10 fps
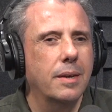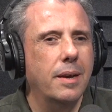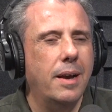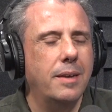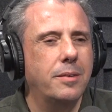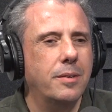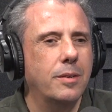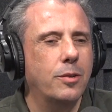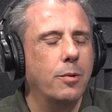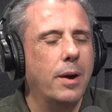
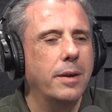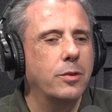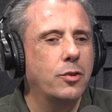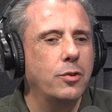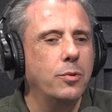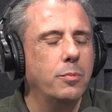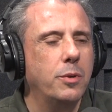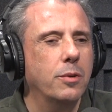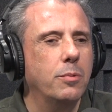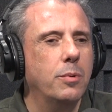So I assume
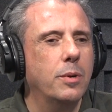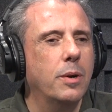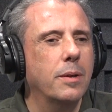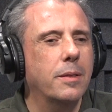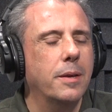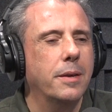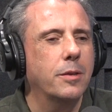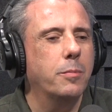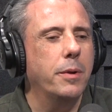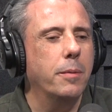you think
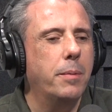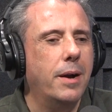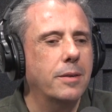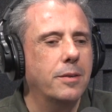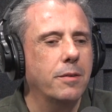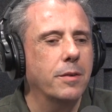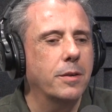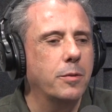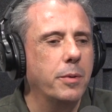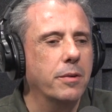it's been a positive
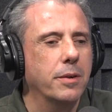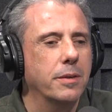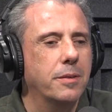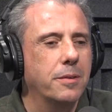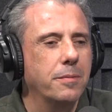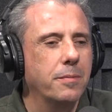experience.